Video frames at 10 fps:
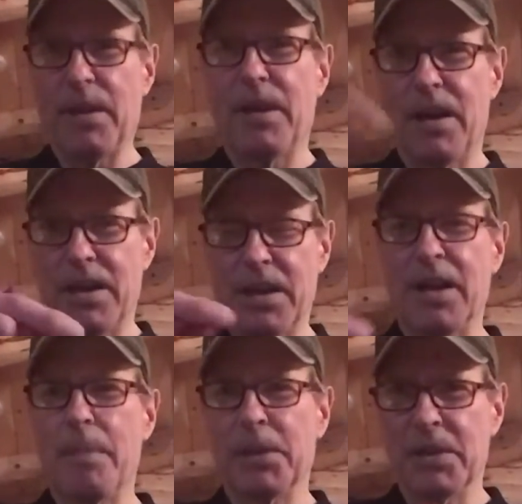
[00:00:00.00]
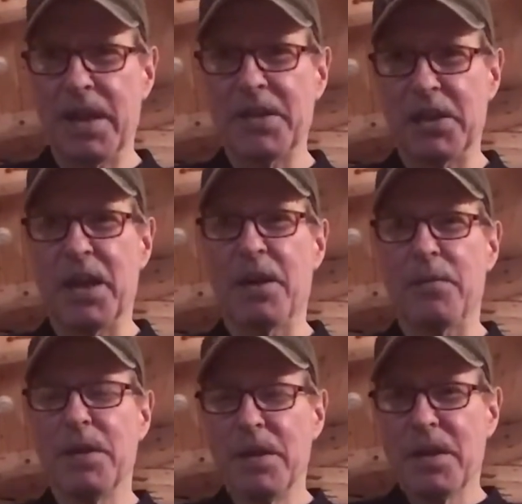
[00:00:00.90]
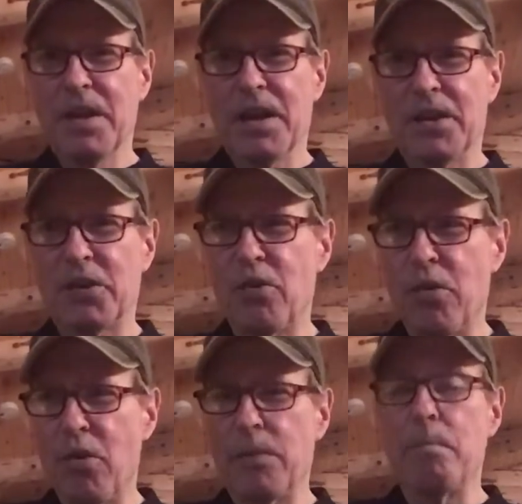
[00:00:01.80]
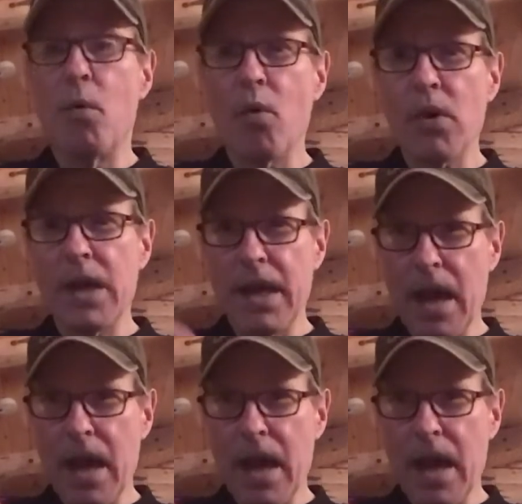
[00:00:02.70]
a couple of days ago is called Mourning,